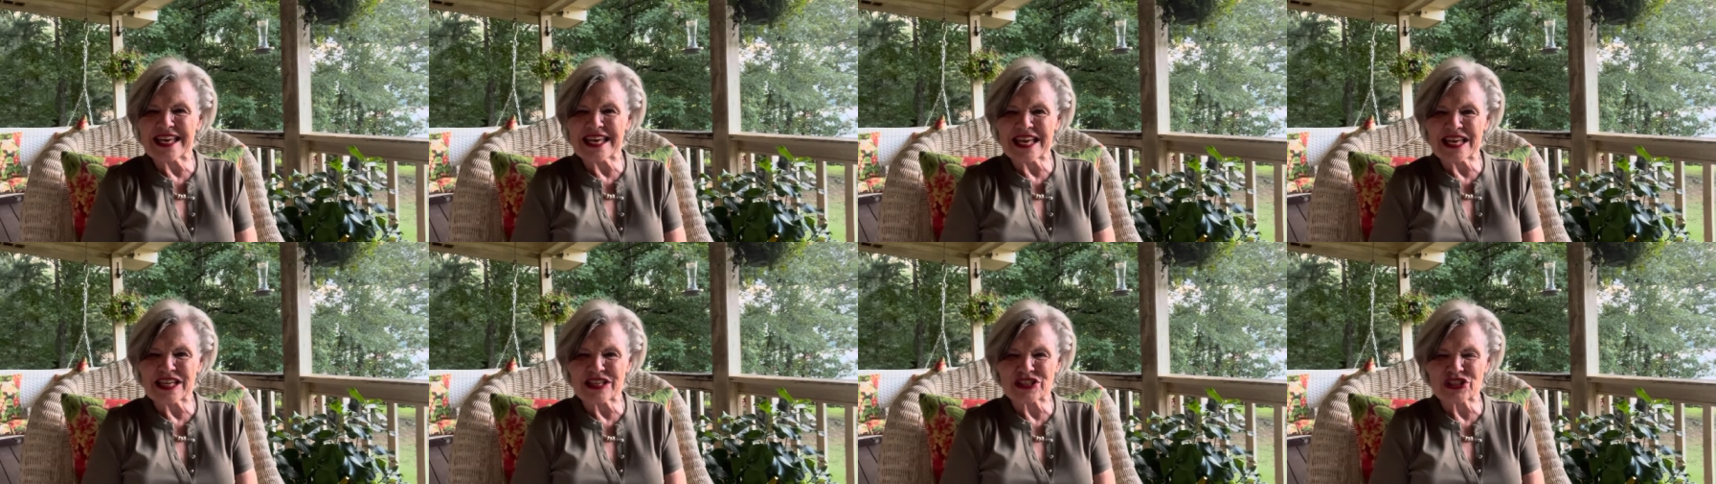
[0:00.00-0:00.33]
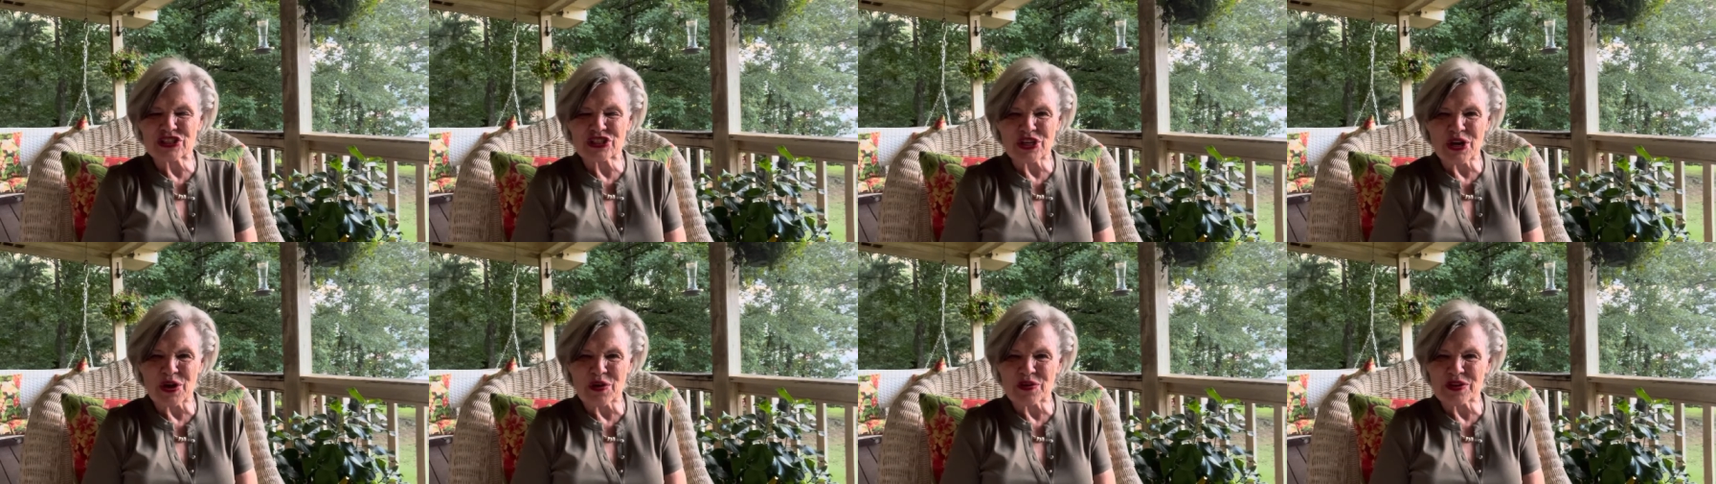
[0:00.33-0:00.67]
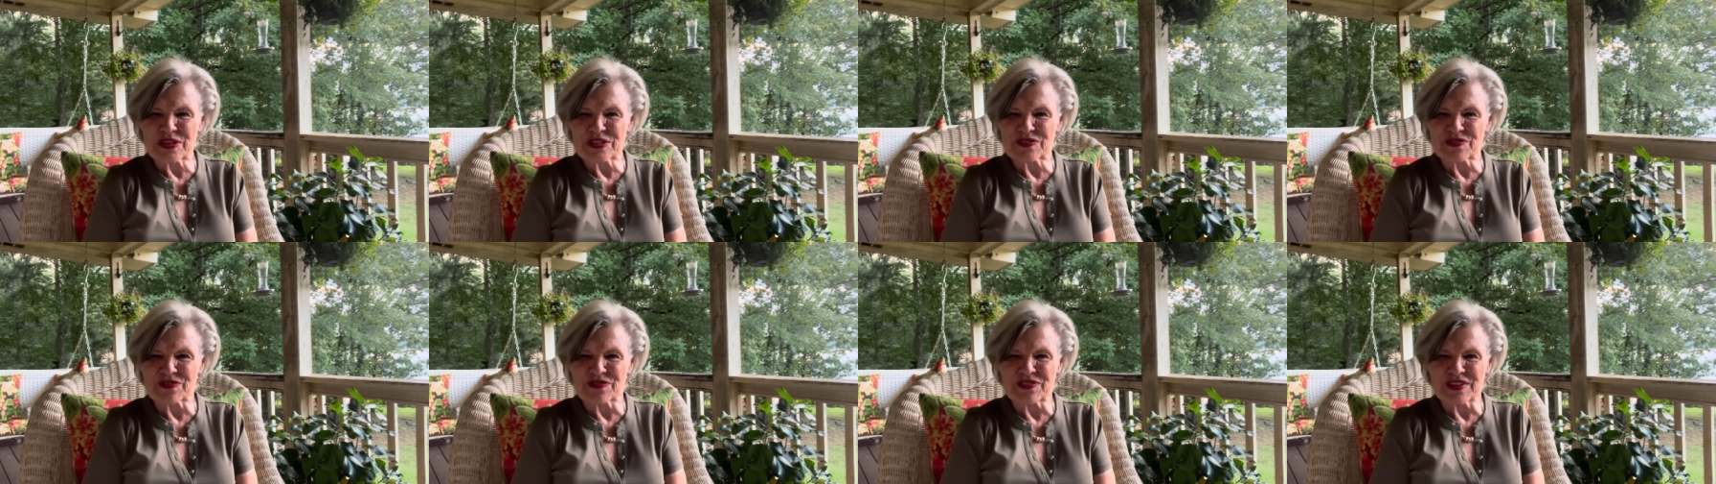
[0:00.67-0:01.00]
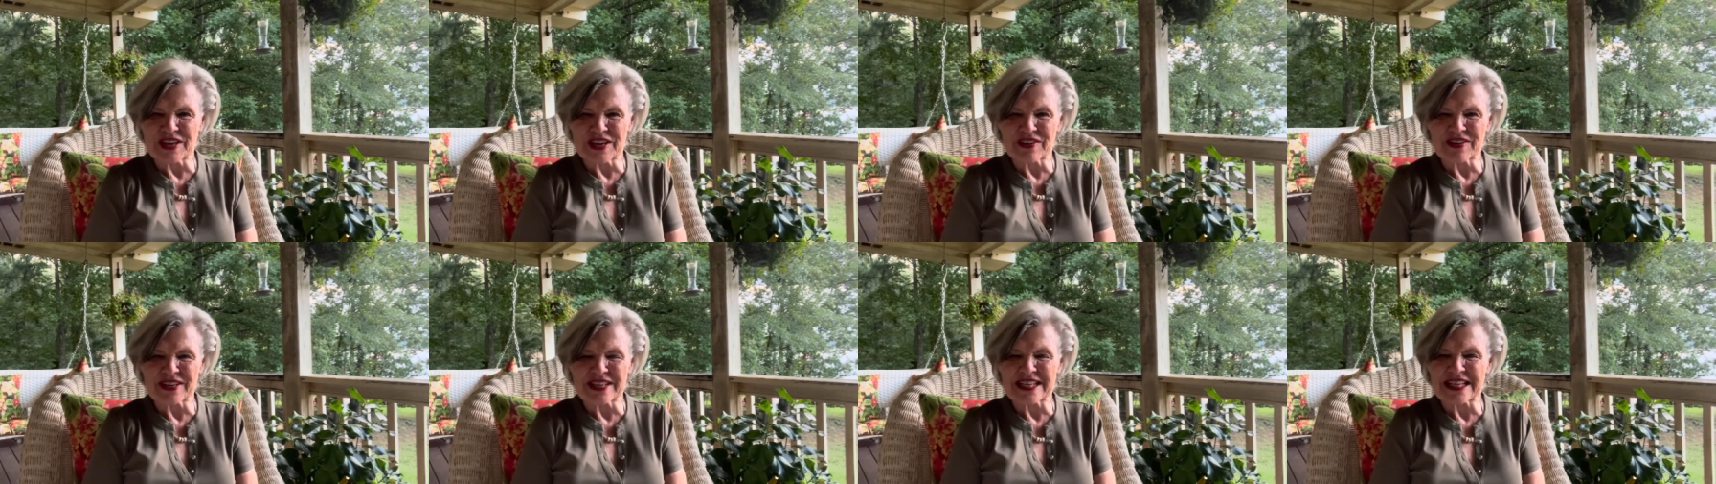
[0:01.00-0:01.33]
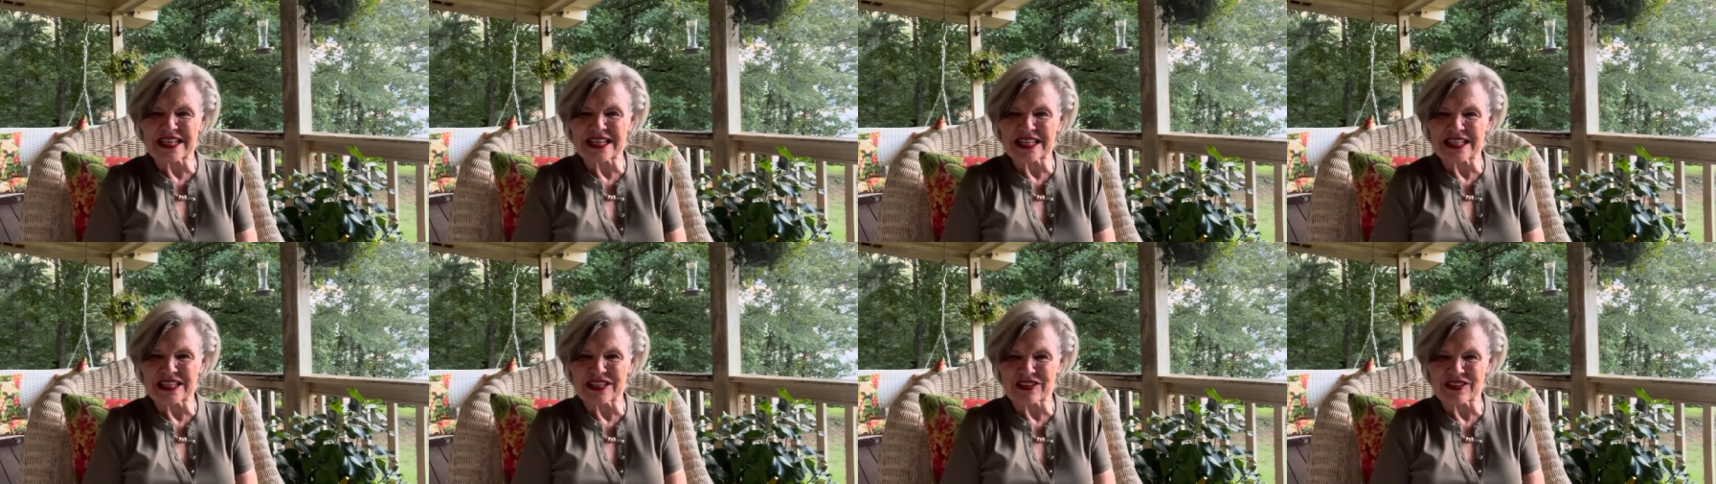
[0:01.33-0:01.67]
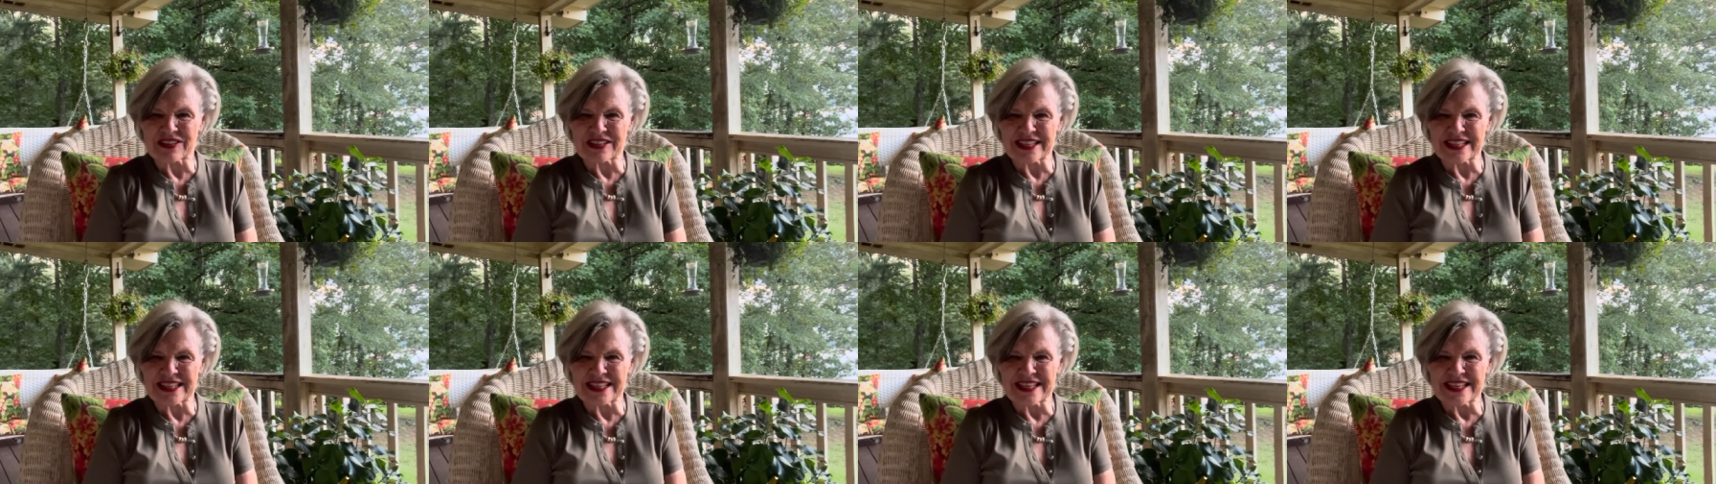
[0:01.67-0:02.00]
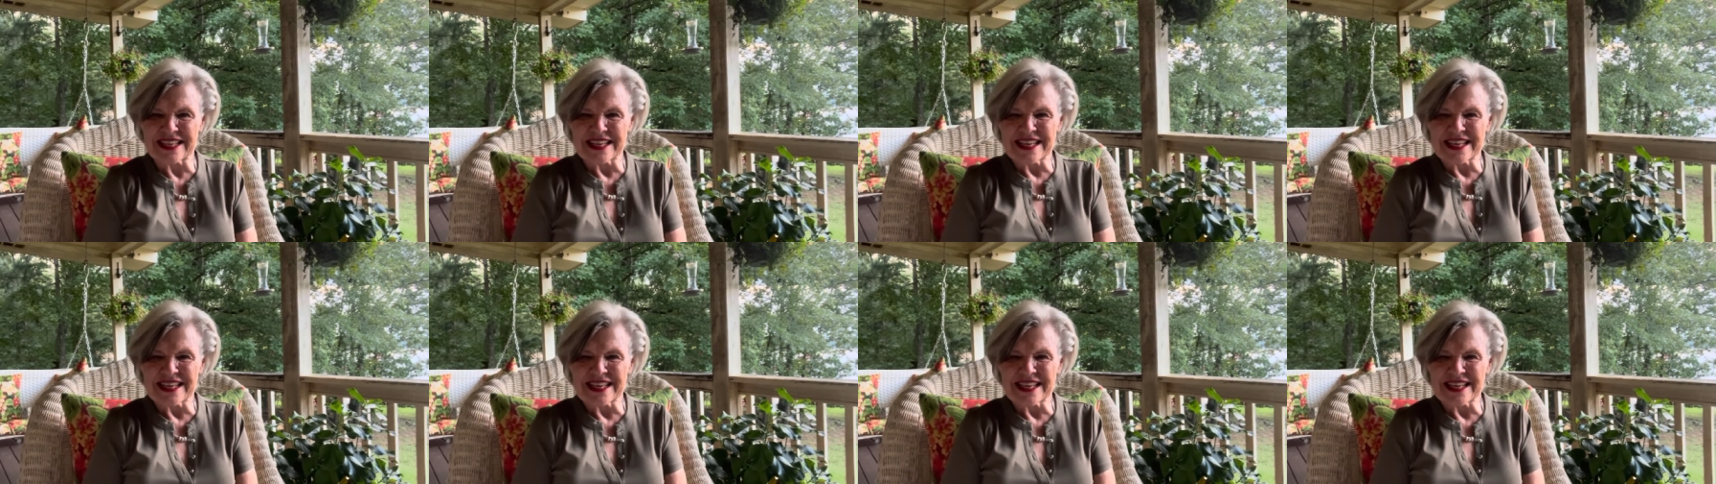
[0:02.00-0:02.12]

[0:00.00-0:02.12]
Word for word: has shown us very clearly